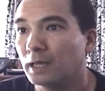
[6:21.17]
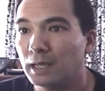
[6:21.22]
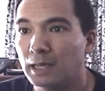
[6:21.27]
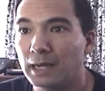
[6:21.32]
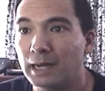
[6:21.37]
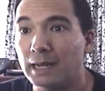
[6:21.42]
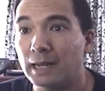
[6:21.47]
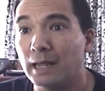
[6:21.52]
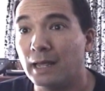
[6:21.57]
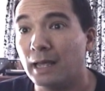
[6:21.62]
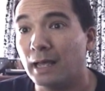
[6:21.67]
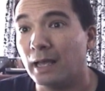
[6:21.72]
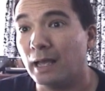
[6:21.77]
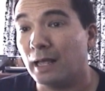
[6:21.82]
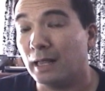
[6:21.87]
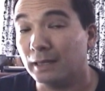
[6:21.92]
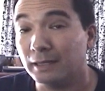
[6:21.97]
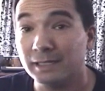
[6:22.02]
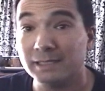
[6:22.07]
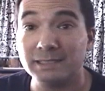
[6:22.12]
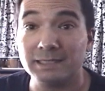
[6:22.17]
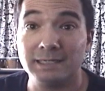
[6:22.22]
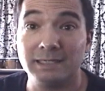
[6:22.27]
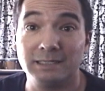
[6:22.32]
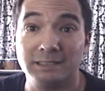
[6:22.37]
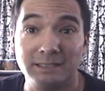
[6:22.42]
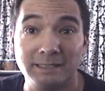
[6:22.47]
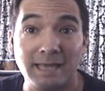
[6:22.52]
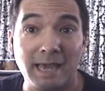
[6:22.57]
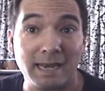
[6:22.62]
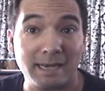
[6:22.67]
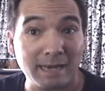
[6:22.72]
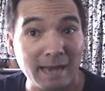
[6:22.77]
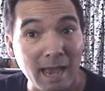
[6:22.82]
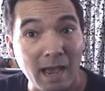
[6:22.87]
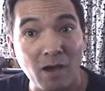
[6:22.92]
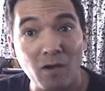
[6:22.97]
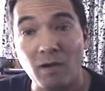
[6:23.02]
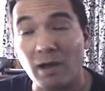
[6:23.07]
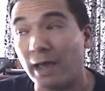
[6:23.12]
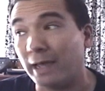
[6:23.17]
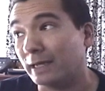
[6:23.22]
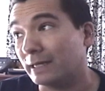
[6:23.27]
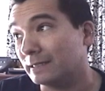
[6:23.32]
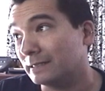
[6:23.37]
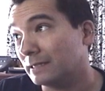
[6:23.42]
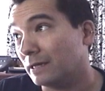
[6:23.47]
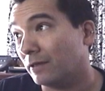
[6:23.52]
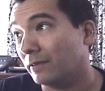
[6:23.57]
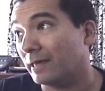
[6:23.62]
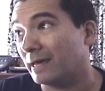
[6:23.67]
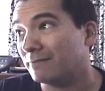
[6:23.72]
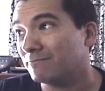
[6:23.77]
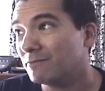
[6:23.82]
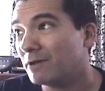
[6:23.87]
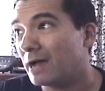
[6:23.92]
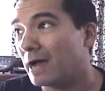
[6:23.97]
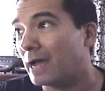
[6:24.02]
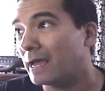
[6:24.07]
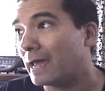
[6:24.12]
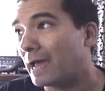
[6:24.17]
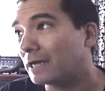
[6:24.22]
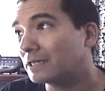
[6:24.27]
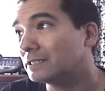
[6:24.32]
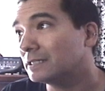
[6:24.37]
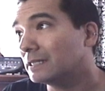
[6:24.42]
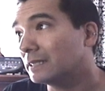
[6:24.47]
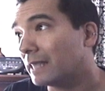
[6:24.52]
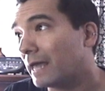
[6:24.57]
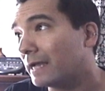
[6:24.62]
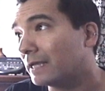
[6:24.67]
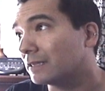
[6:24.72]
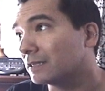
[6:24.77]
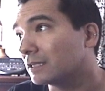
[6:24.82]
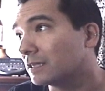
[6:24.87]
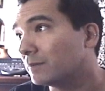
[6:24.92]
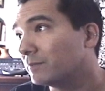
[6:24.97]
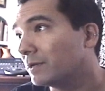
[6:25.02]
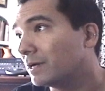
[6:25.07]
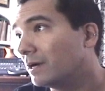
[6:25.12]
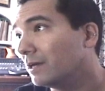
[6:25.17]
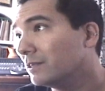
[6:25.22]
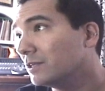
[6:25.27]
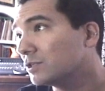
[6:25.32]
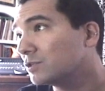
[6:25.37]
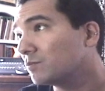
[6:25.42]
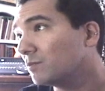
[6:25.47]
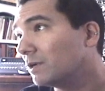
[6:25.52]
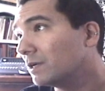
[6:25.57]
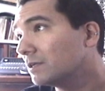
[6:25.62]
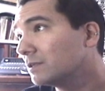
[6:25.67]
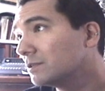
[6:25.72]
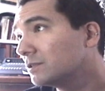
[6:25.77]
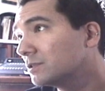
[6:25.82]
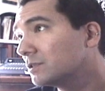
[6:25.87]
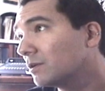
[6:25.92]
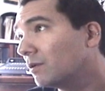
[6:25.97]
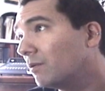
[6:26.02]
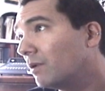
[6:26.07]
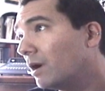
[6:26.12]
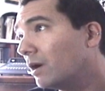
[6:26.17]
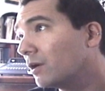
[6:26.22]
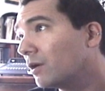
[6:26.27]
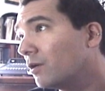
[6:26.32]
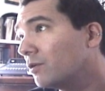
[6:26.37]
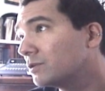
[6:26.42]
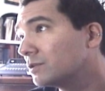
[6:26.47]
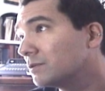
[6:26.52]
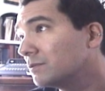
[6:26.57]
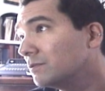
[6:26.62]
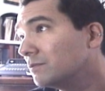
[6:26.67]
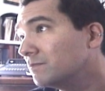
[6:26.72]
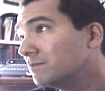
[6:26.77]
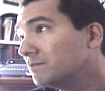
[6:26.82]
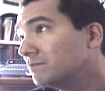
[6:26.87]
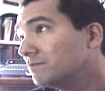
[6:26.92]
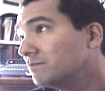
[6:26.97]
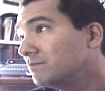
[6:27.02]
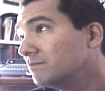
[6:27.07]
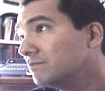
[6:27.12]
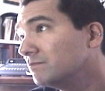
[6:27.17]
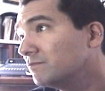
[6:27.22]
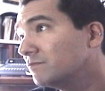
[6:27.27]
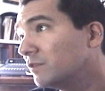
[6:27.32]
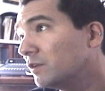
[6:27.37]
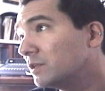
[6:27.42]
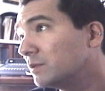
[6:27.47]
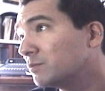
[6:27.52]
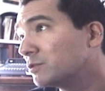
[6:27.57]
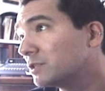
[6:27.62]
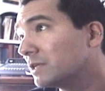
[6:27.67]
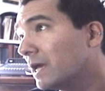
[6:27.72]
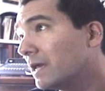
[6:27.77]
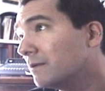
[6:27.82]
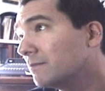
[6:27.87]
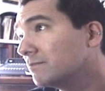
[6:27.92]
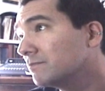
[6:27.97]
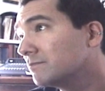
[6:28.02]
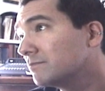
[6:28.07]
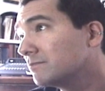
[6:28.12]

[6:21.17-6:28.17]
And listening to that now, I can tell that, well, I actually like a little bit on this one. So I'll go to 50%.